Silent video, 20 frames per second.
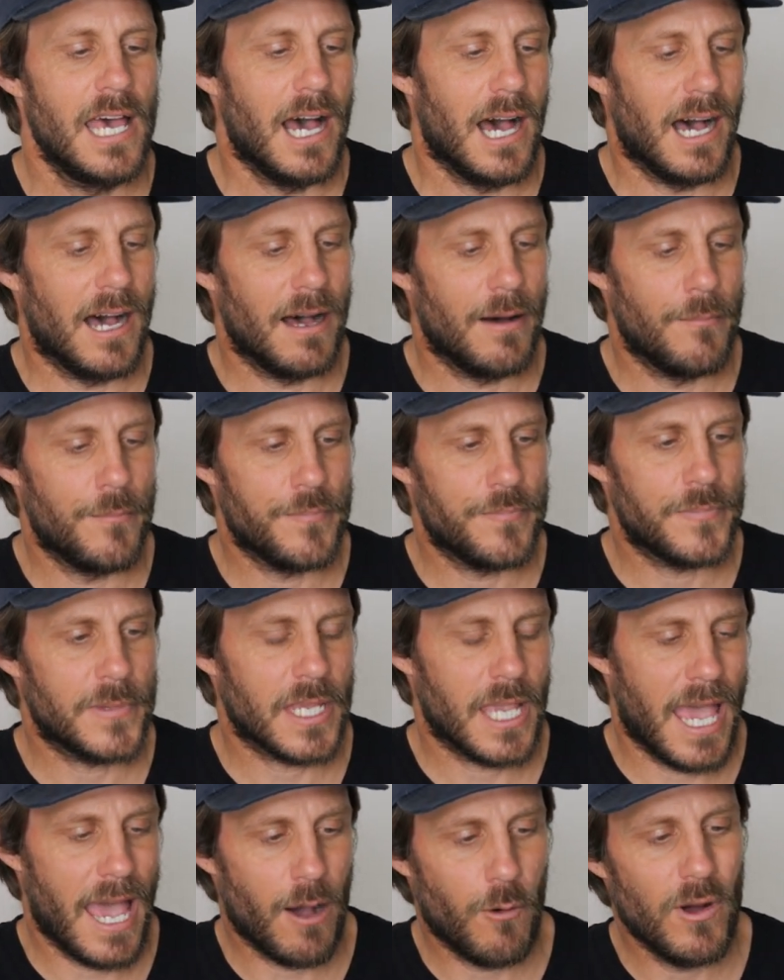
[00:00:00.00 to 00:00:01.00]

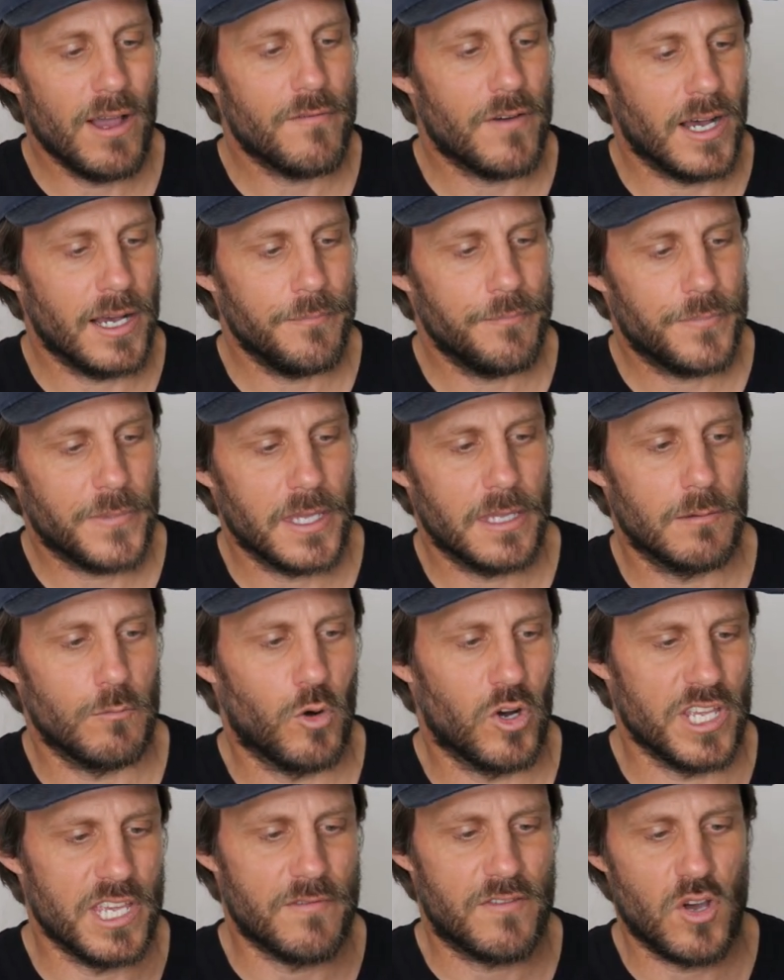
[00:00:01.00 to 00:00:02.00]
However,
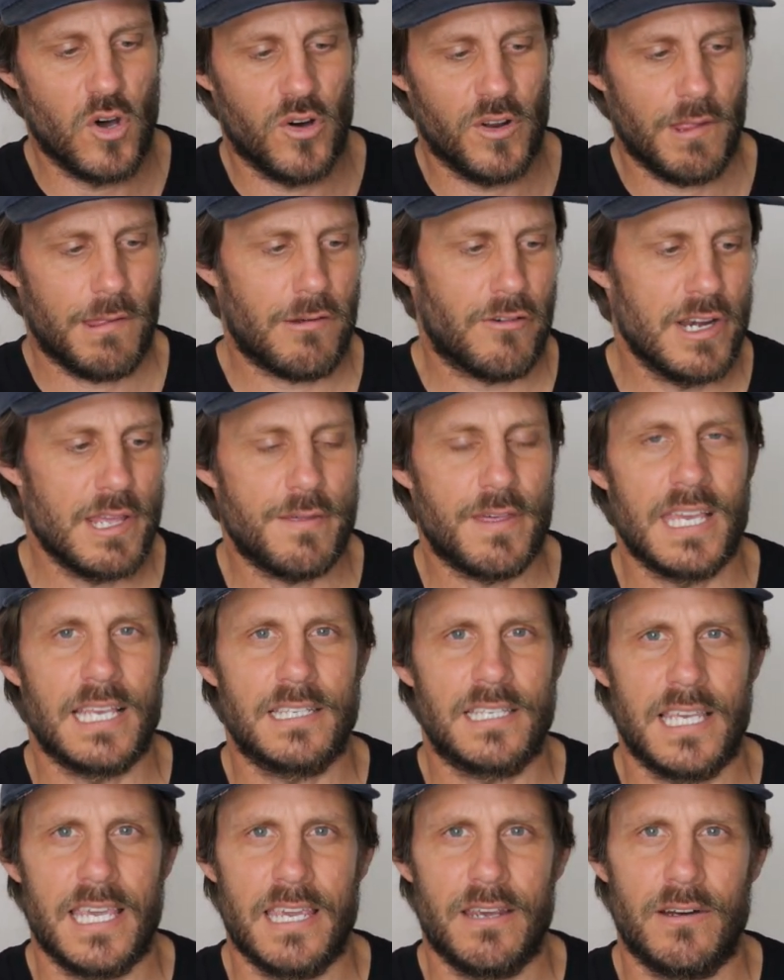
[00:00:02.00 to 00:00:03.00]
what you've got, three
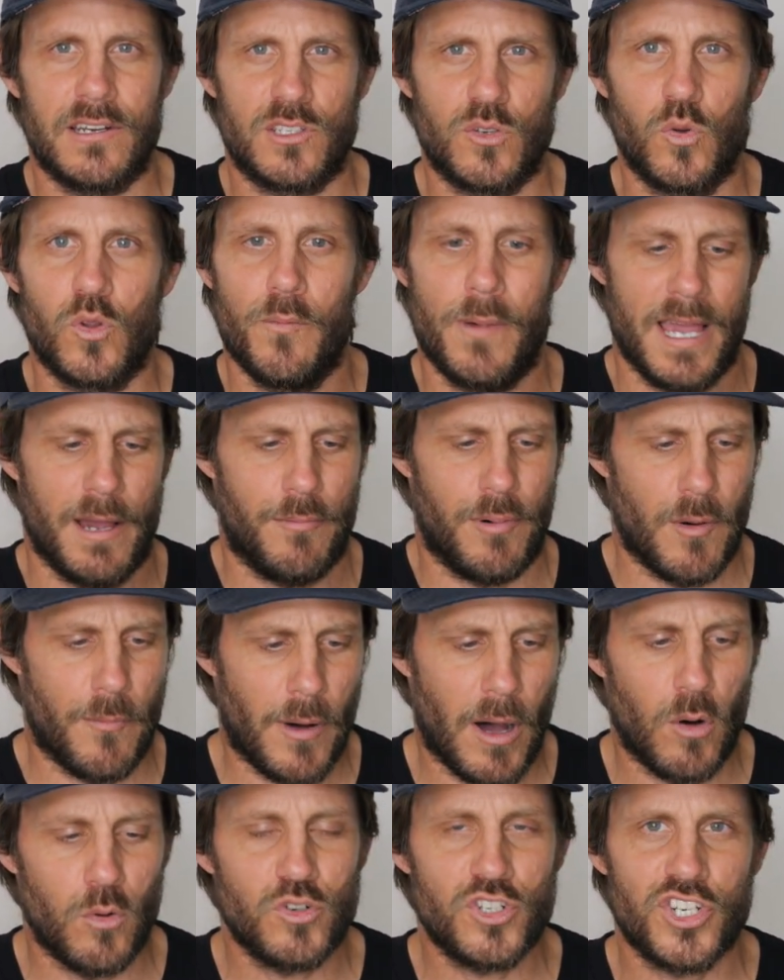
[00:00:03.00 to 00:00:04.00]
things here. It's all about
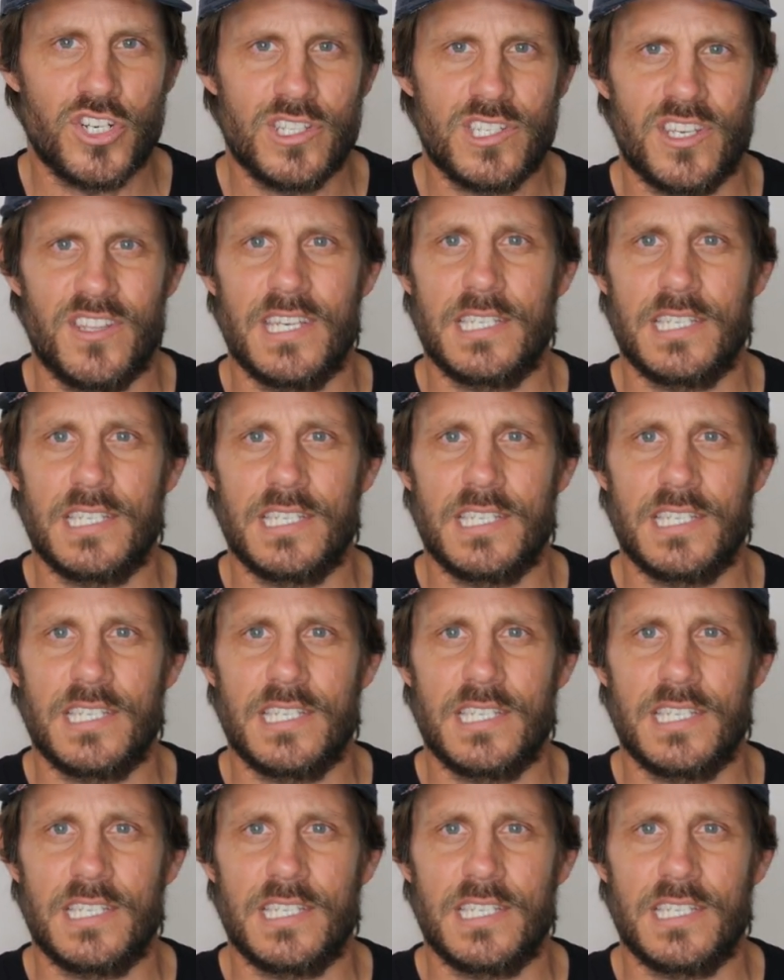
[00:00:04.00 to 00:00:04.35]
propulsion. So